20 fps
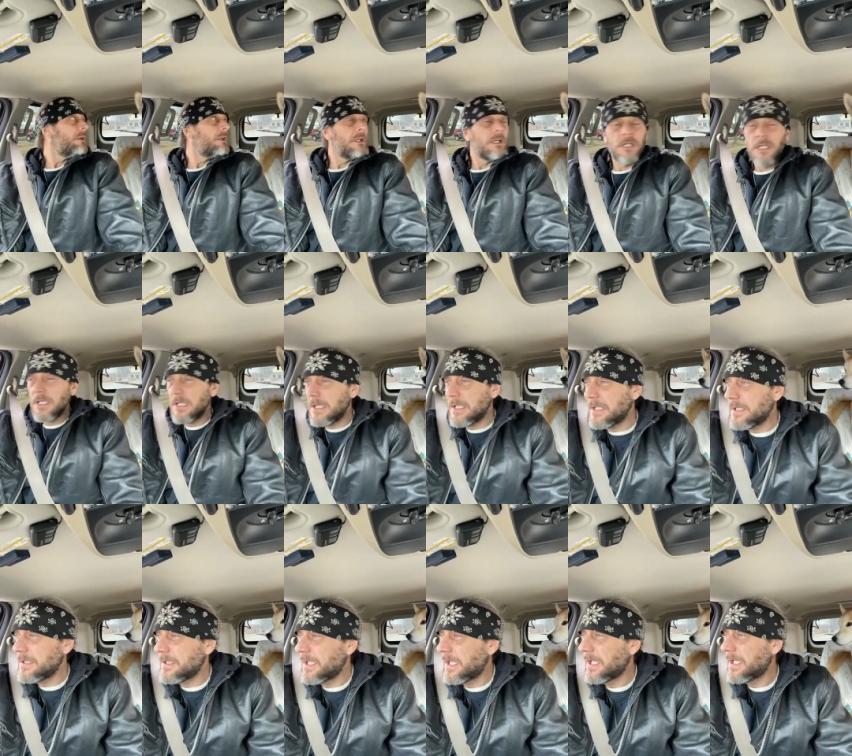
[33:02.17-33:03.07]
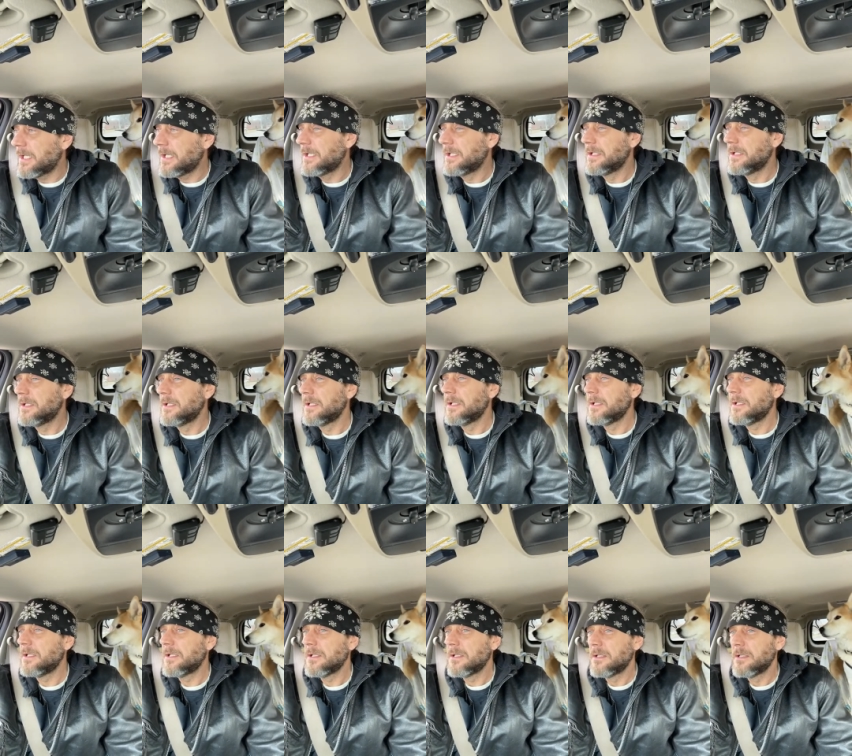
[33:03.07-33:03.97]
and
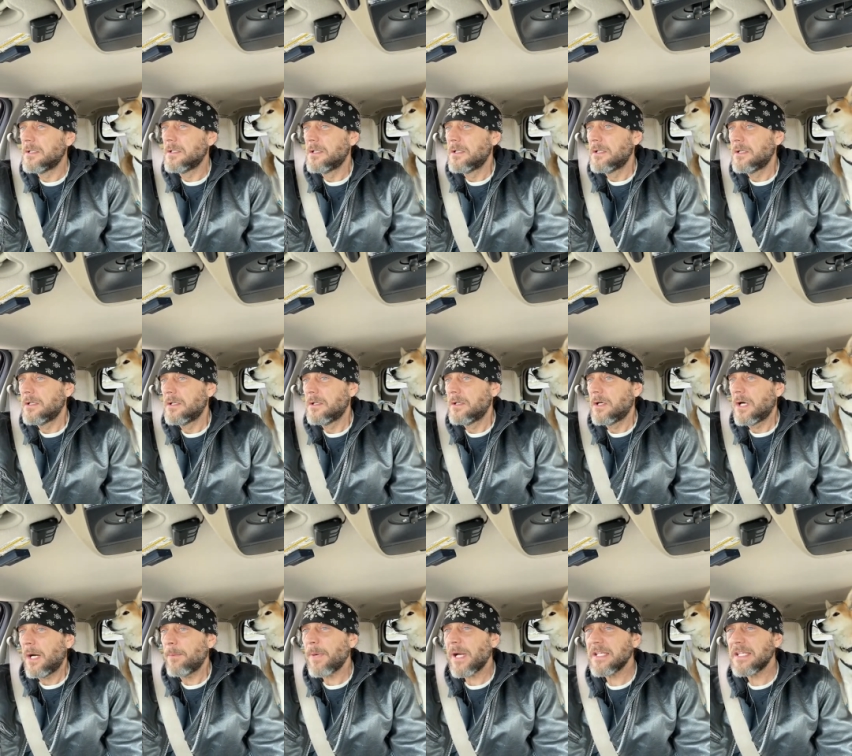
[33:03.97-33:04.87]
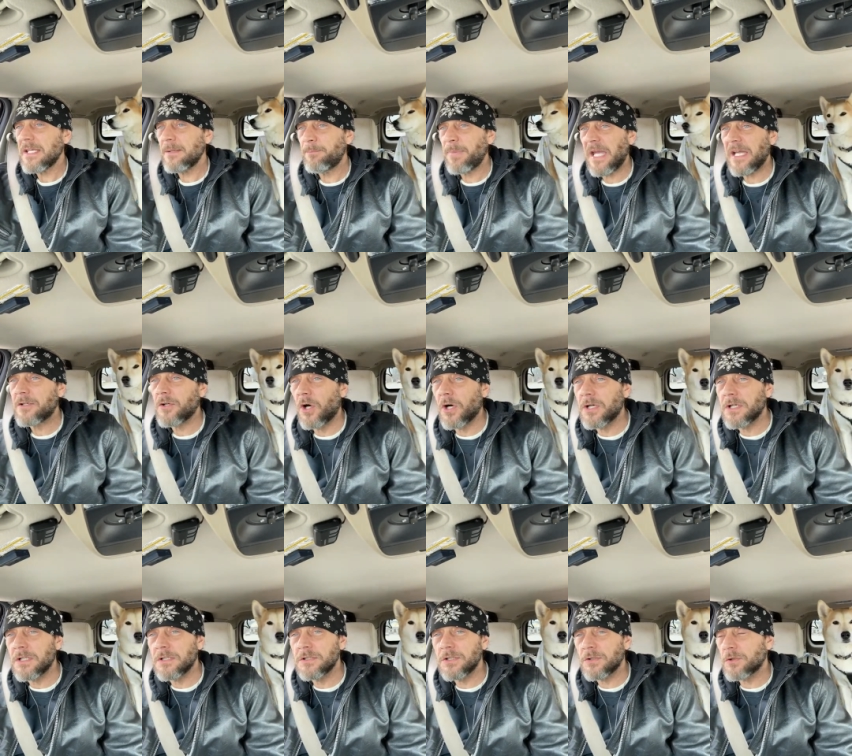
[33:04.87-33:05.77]
I might get back on a
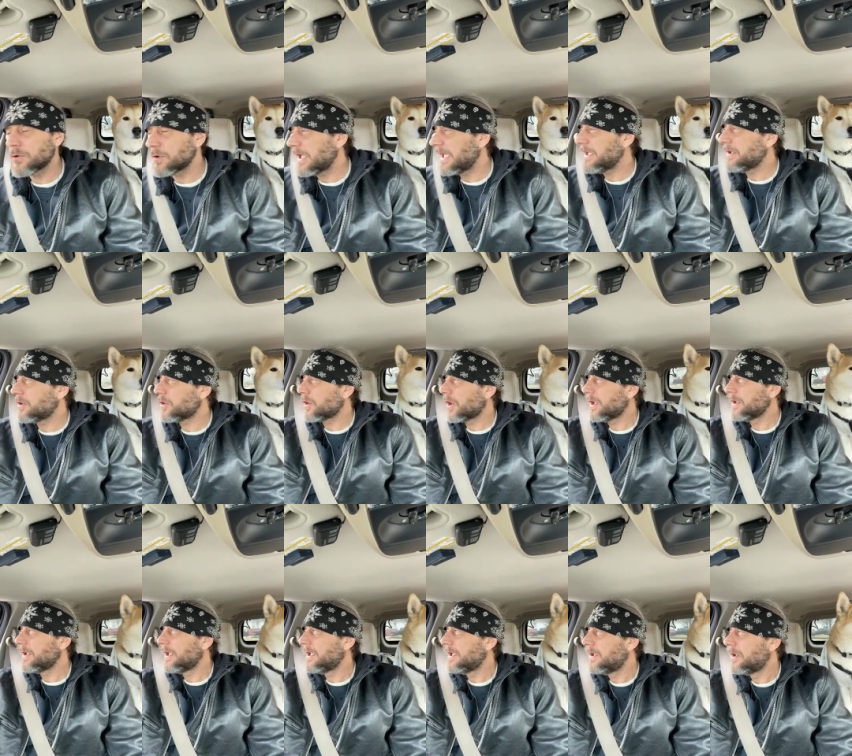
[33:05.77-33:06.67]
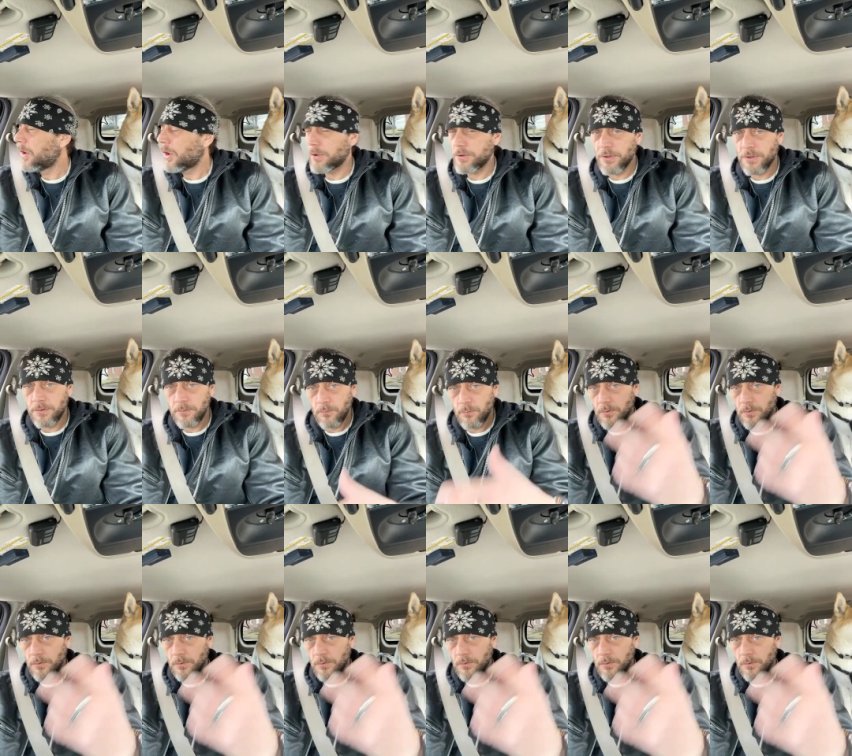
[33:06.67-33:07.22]
little later on the